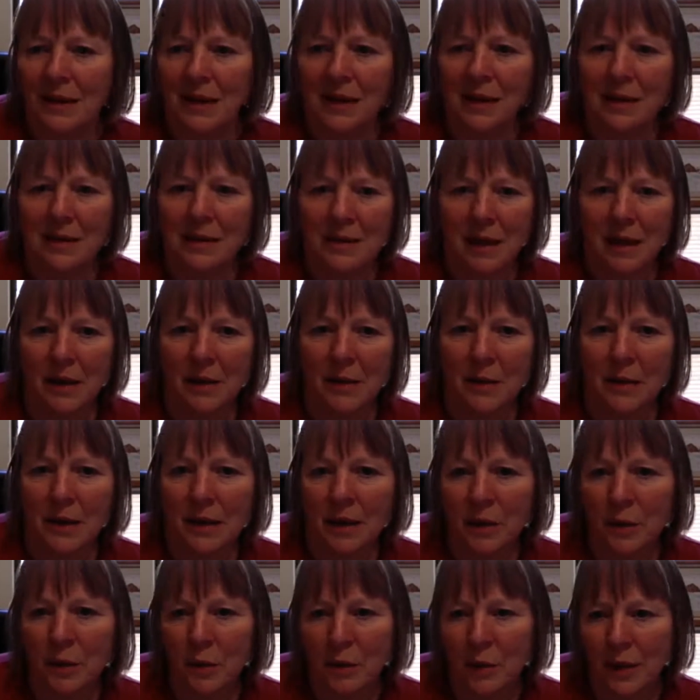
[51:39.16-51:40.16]
So
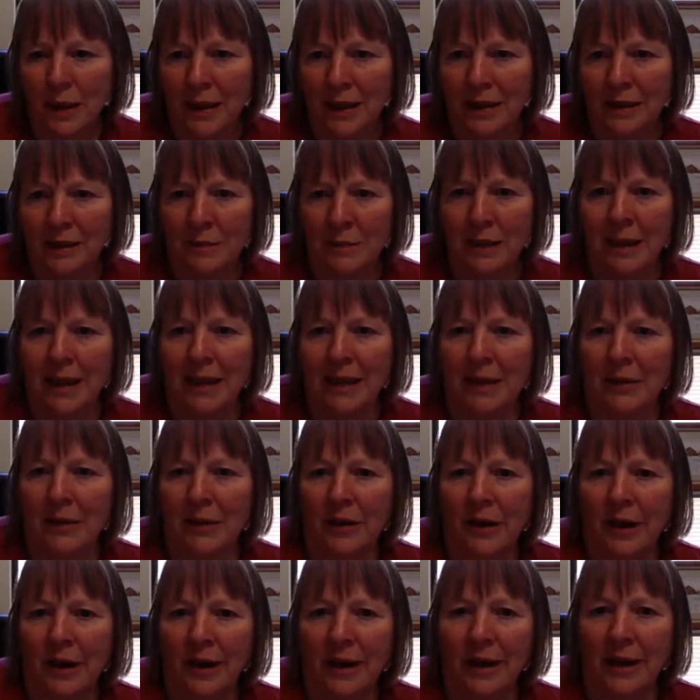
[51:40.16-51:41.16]
you will be
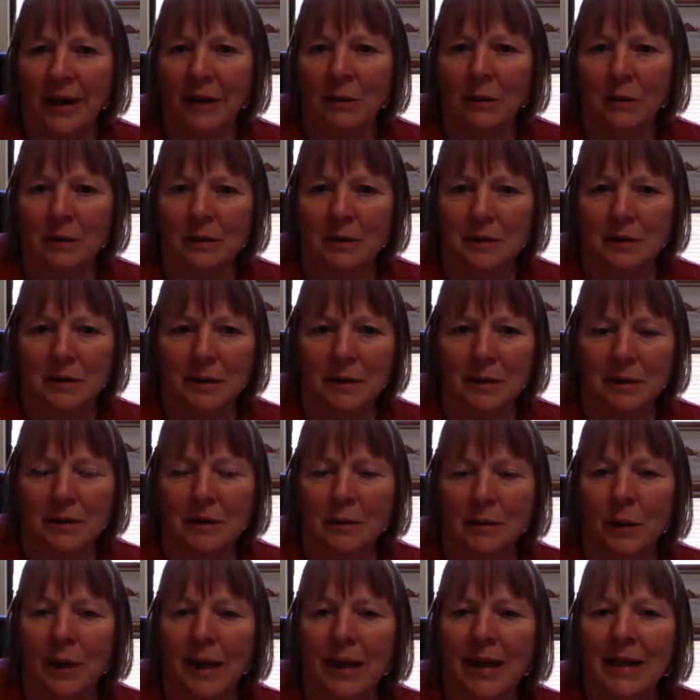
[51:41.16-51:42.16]
looking at
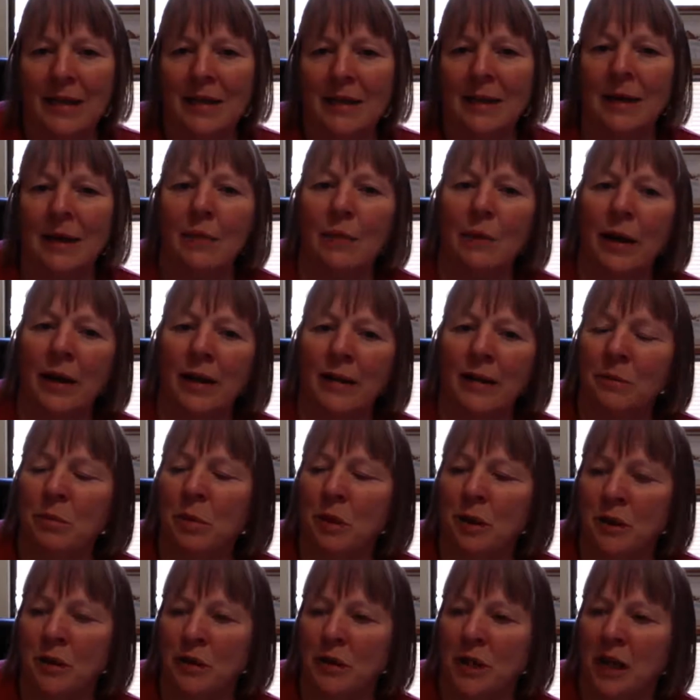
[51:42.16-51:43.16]
when
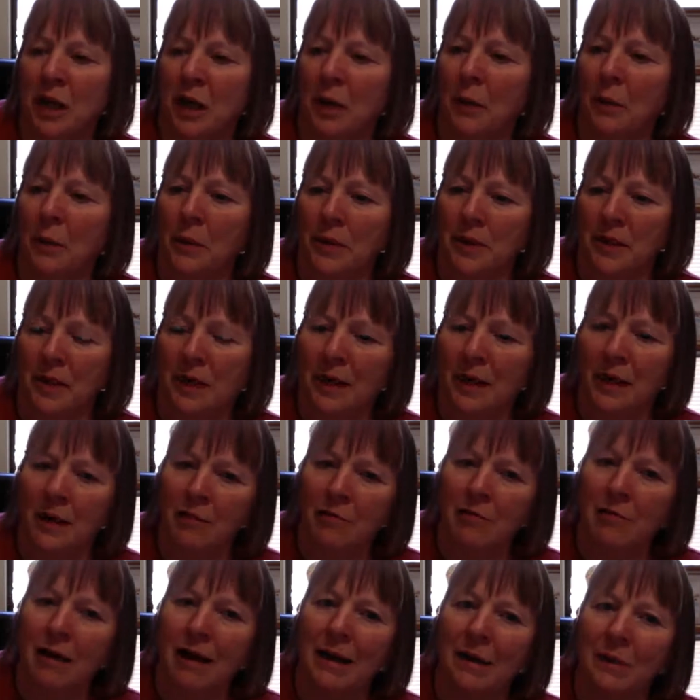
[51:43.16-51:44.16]
Pluto was at
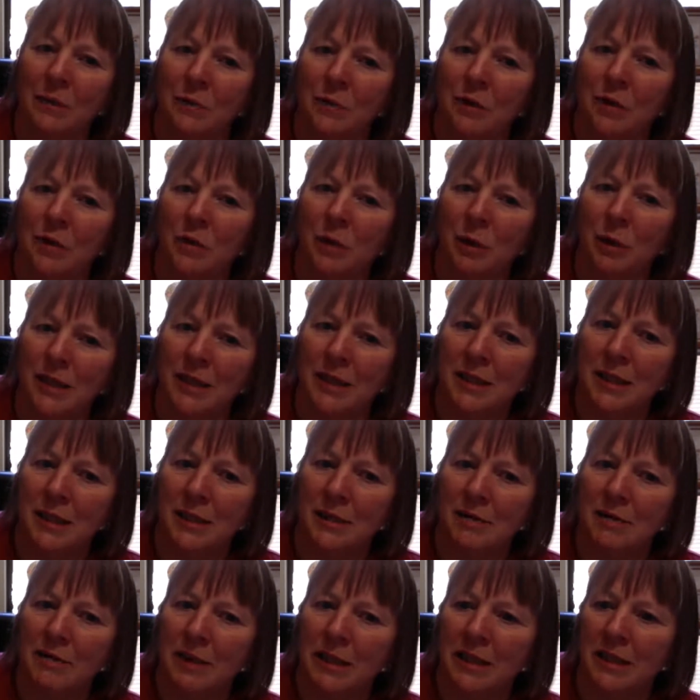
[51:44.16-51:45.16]
around 20
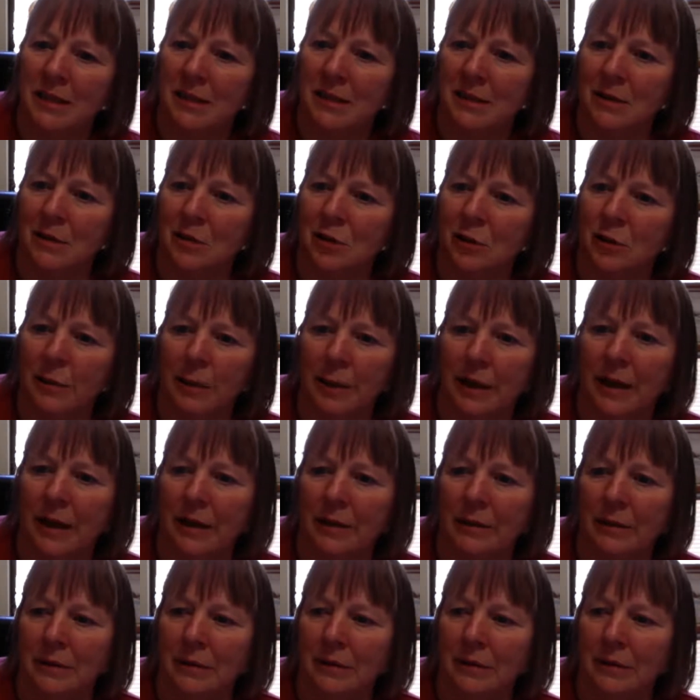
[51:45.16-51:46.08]
degrees Scorpio.